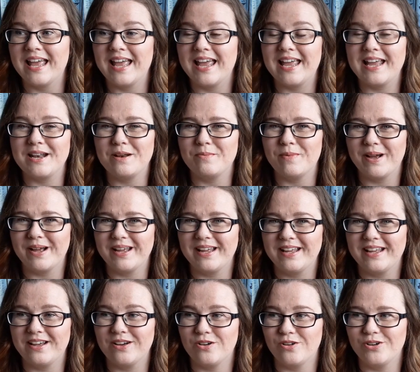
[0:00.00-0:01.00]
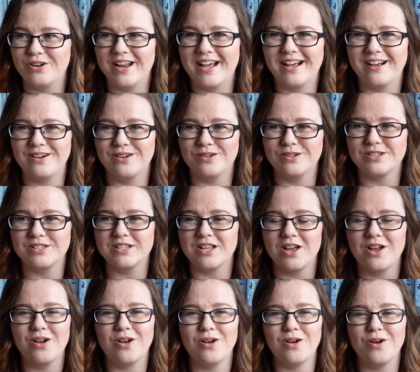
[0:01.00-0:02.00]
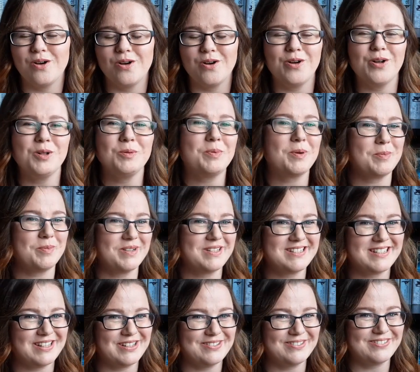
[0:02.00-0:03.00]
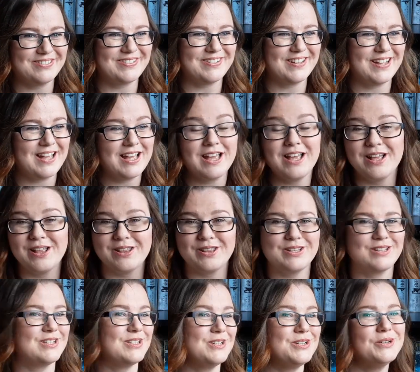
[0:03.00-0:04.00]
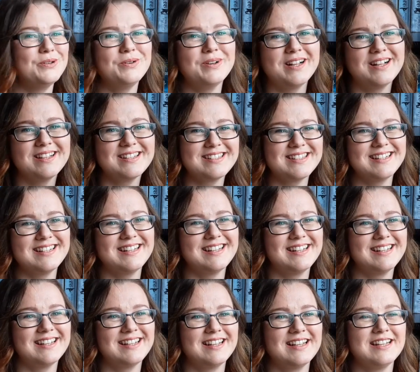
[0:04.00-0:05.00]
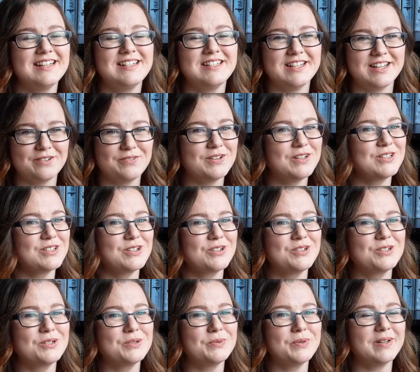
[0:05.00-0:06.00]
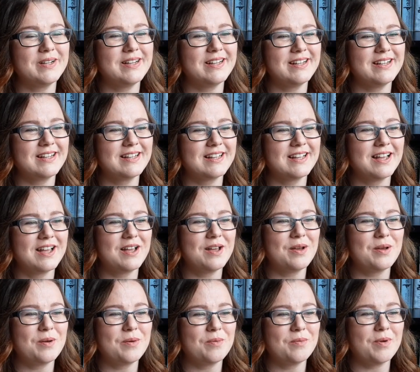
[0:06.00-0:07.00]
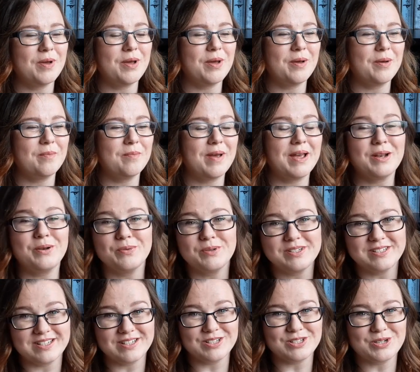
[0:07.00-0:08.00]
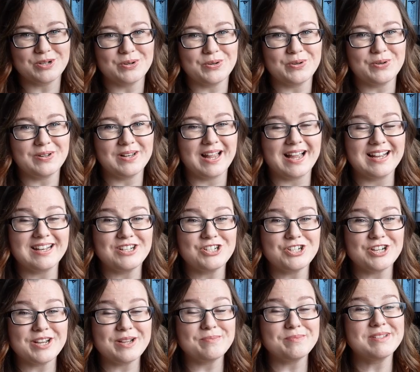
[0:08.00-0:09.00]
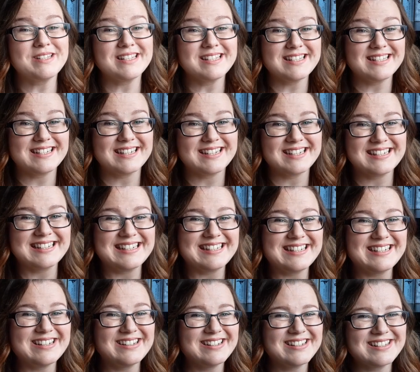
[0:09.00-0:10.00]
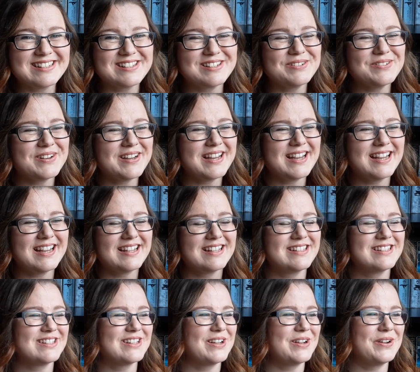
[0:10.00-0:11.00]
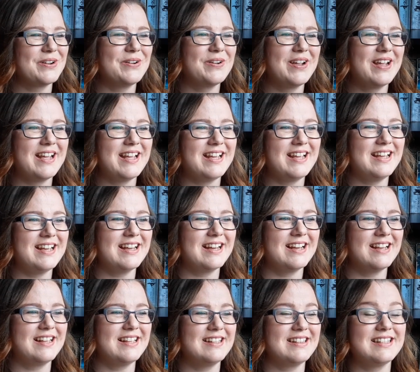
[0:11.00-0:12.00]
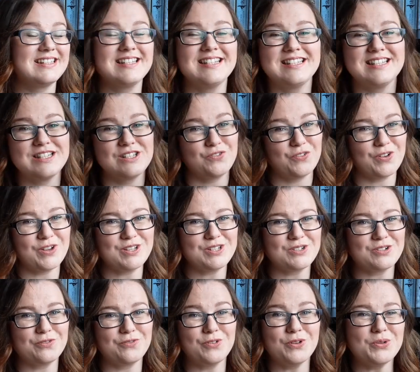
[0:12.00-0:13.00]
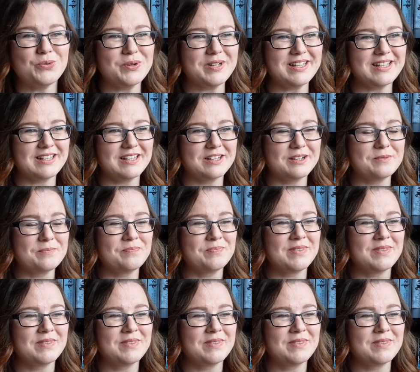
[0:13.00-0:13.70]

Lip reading: in my own house all by myself. There's no one else in it. David has gone to work, Edward's at school, and James has started nursery, so this is his first full week